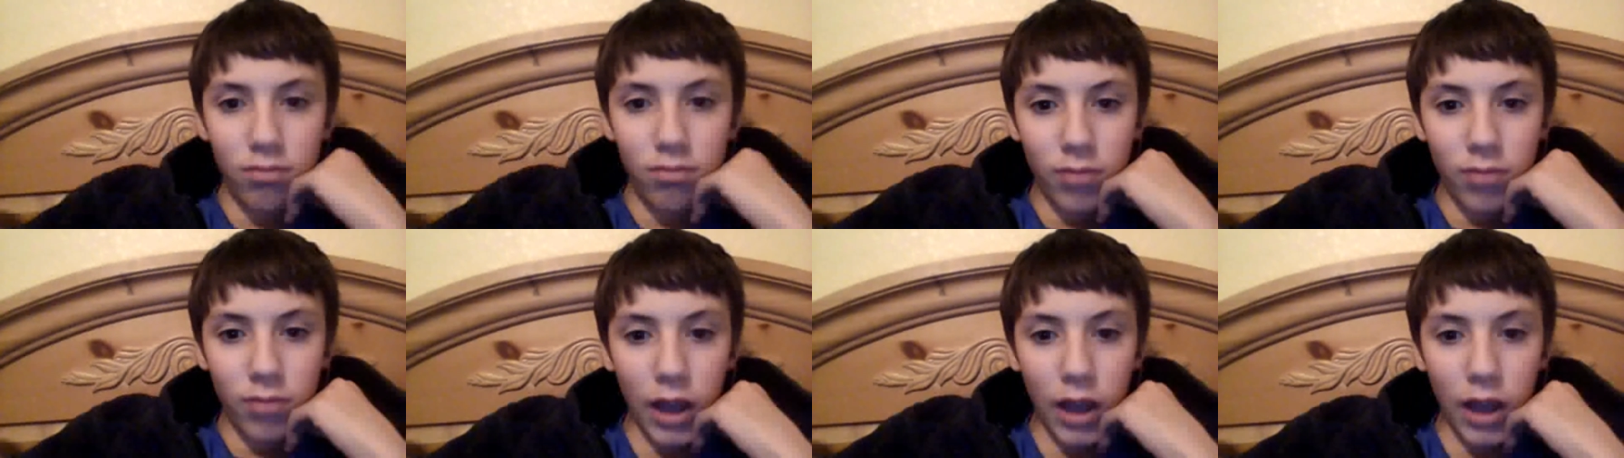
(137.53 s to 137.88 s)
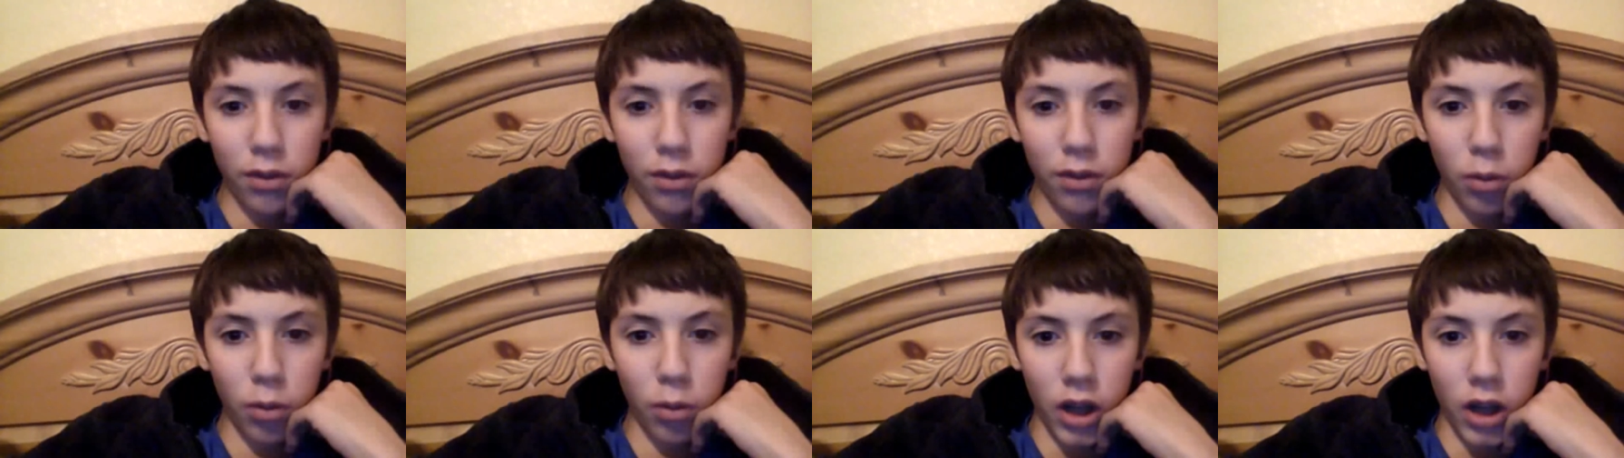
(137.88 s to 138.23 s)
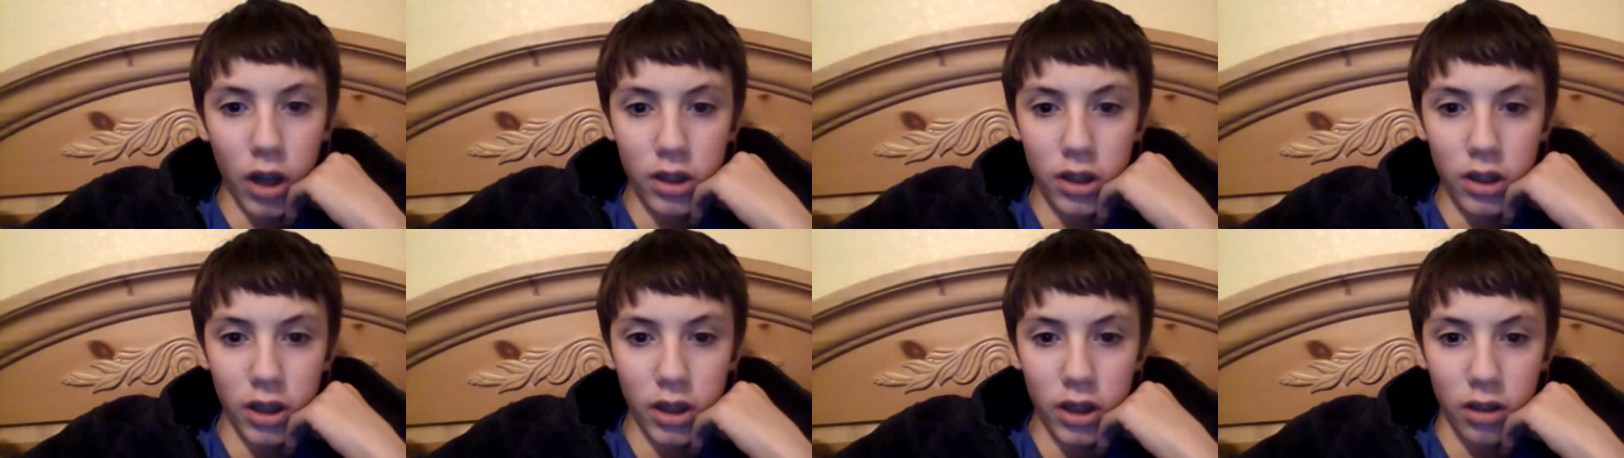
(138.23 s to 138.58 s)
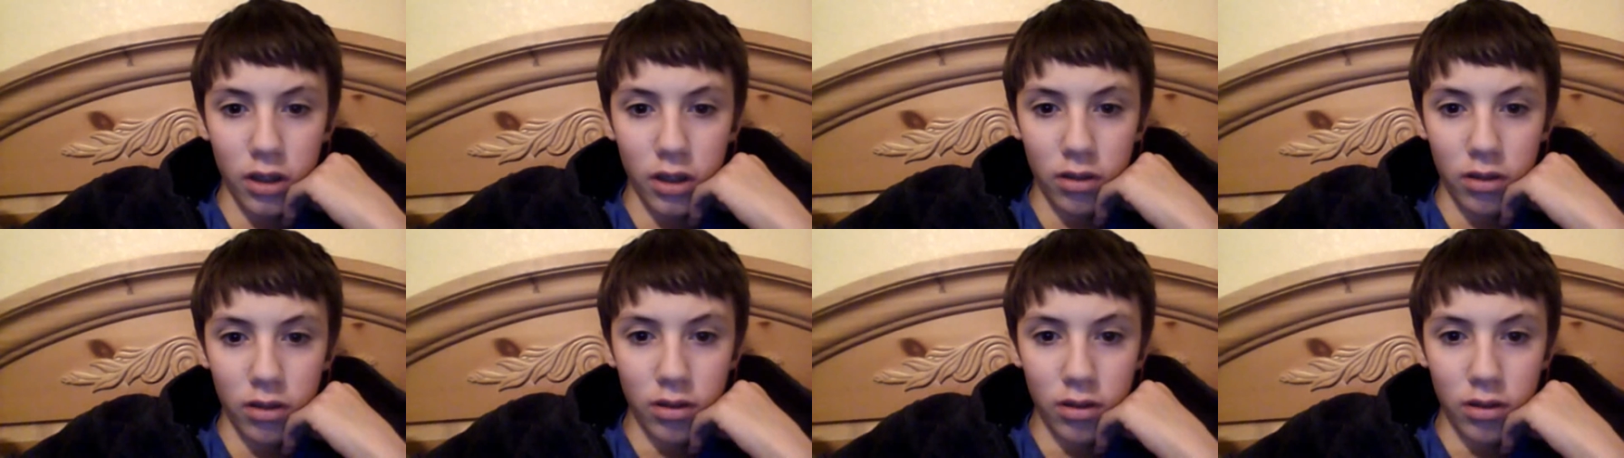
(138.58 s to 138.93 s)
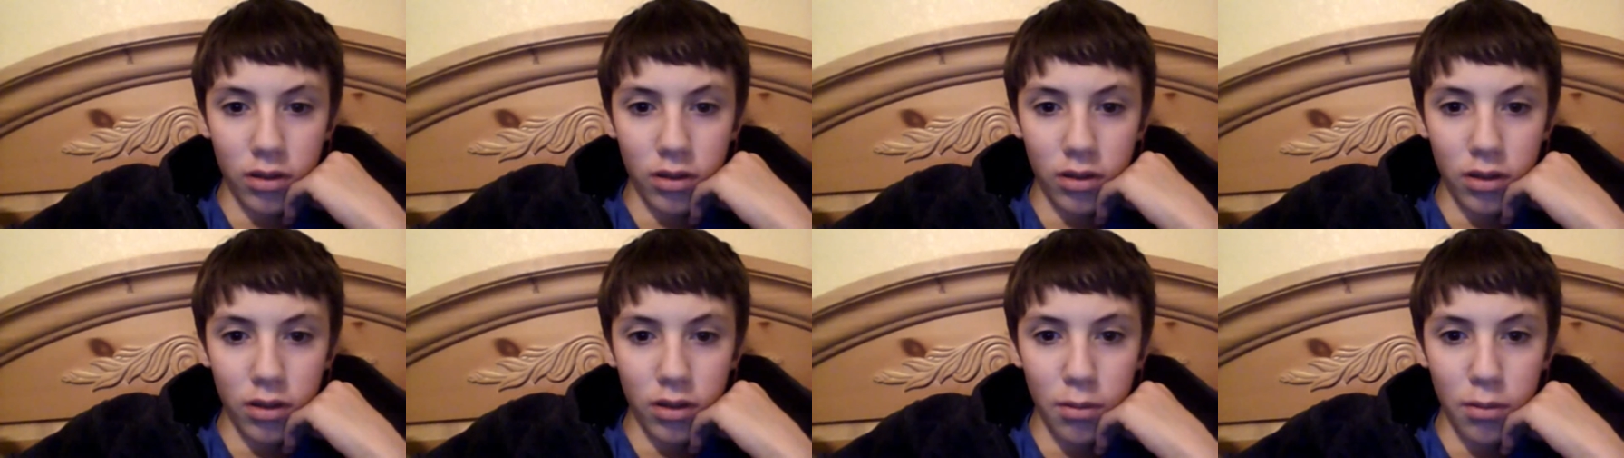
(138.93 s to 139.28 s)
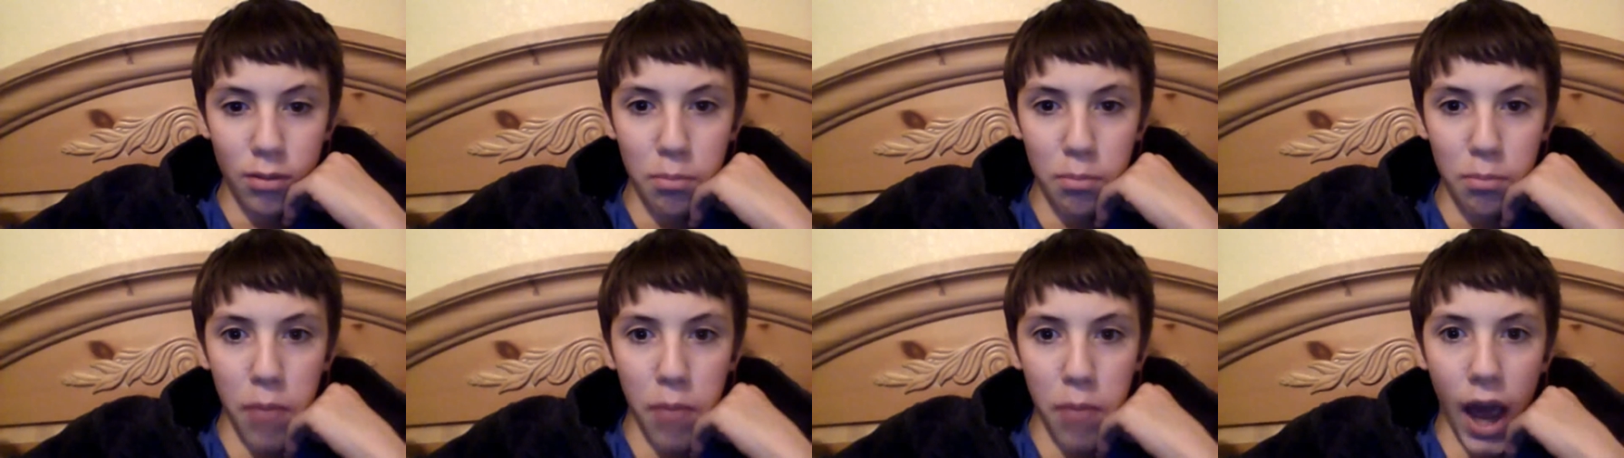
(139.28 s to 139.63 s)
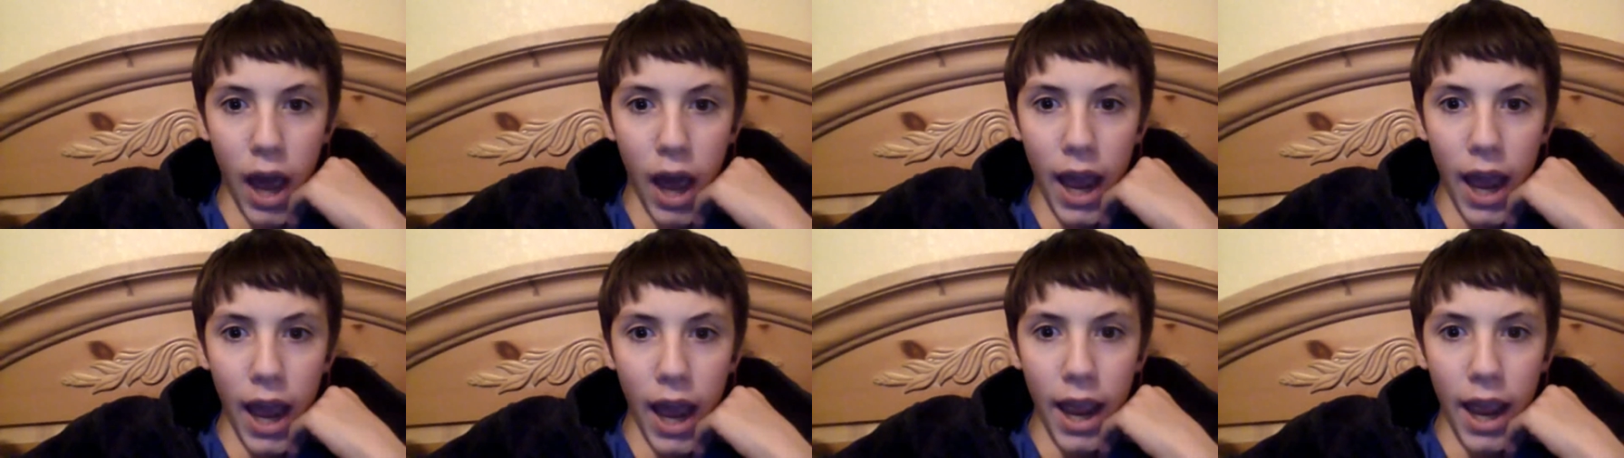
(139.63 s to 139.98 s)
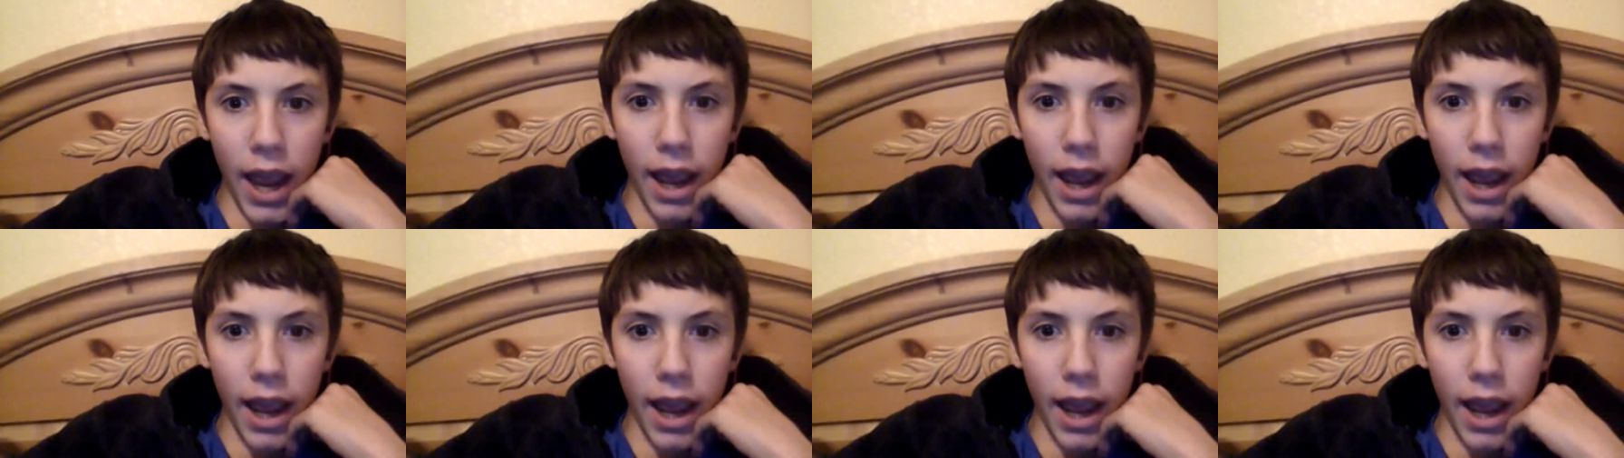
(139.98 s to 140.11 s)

Thanks for watching. Bye.